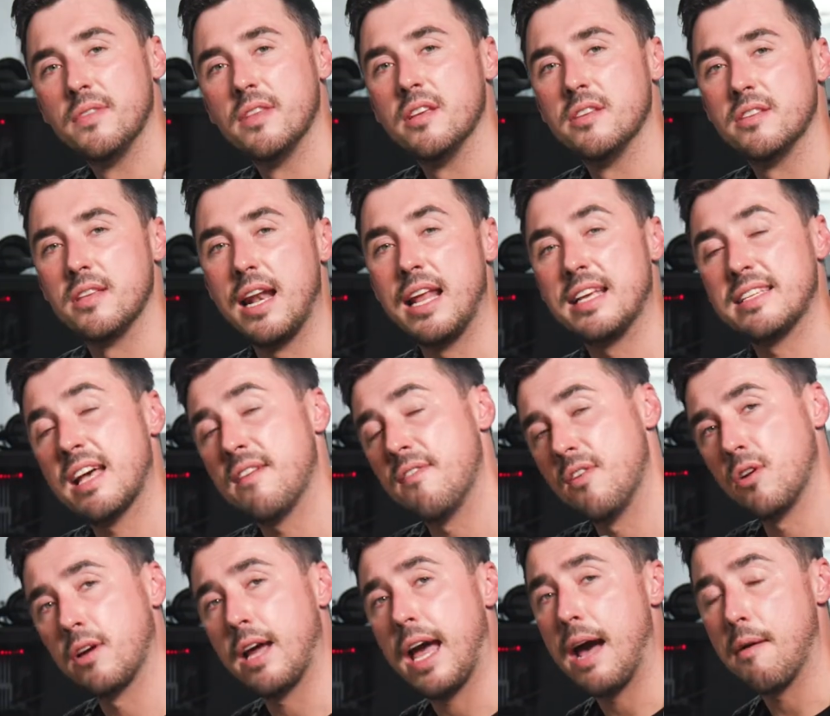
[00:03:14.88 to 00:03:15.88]
So let's have a
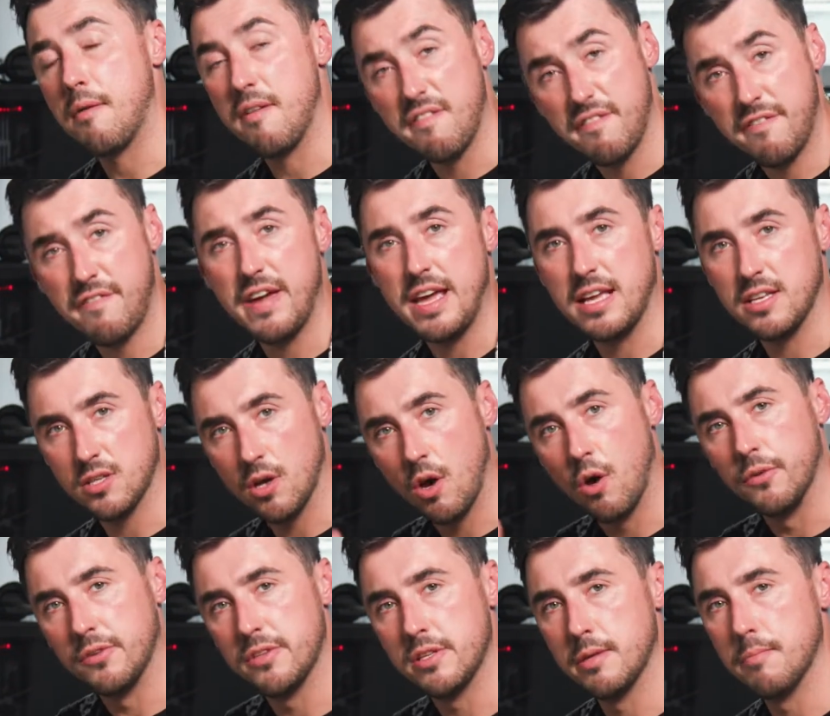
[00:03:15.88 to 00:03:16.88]
look at how it fits
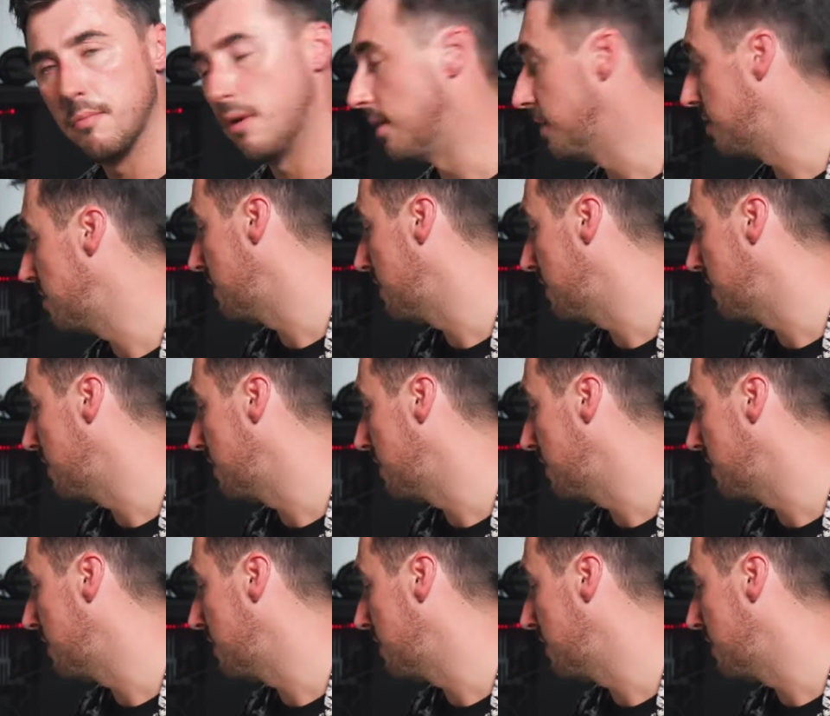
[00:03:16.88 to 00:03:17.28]
onto the monitor